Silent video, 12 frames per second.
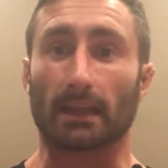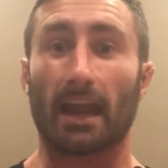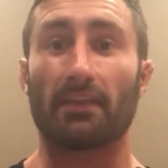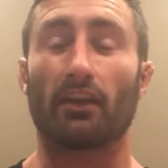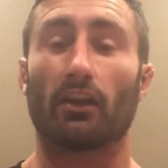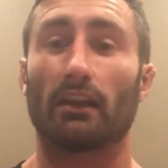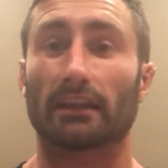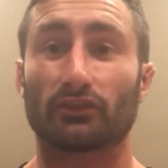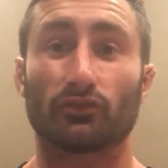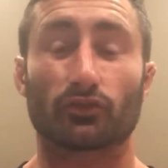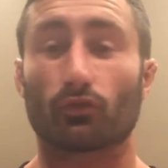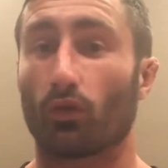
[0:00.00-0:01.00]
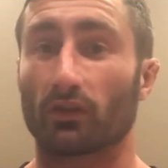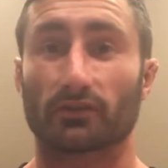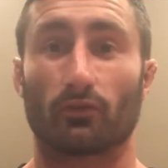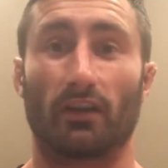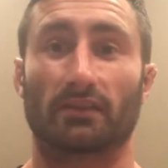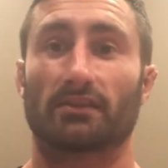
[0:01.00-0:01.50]
And then I like to use quarter
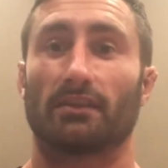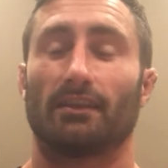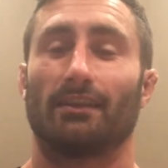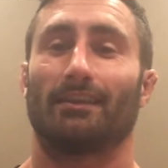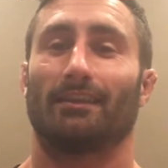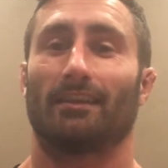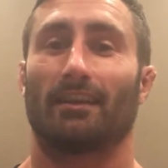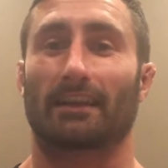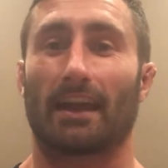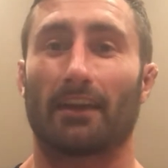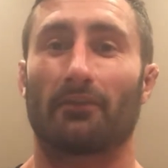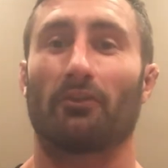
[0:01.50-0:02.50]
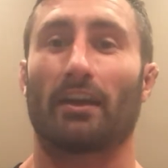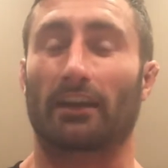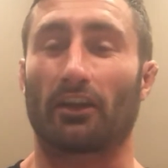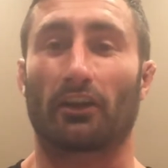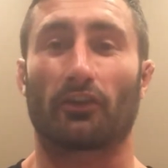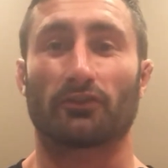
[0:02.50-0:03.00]
squats. Okay, and like
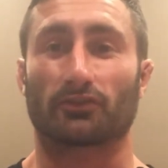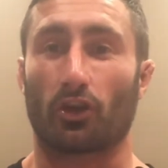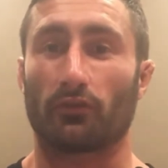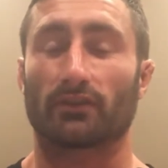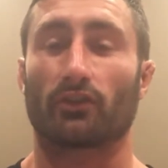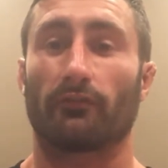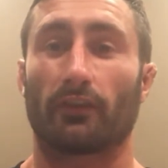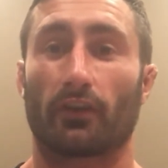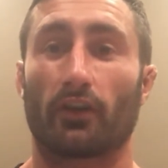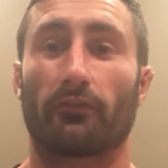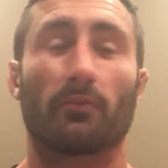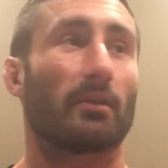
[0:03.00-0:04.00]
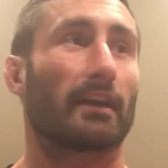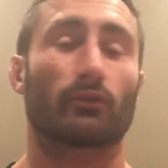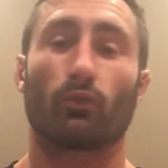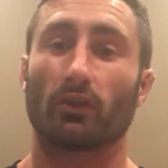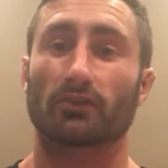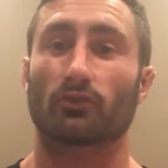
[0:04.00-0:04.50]
I don't show this off very often, but like
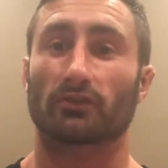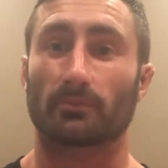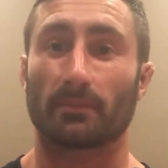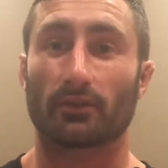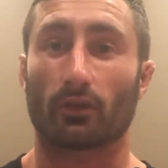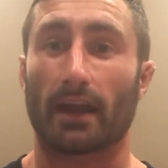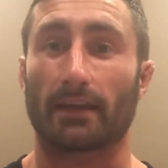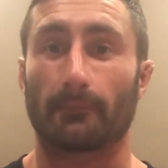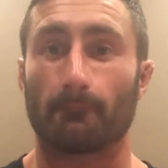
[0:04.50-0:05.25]
quarter squats can be great.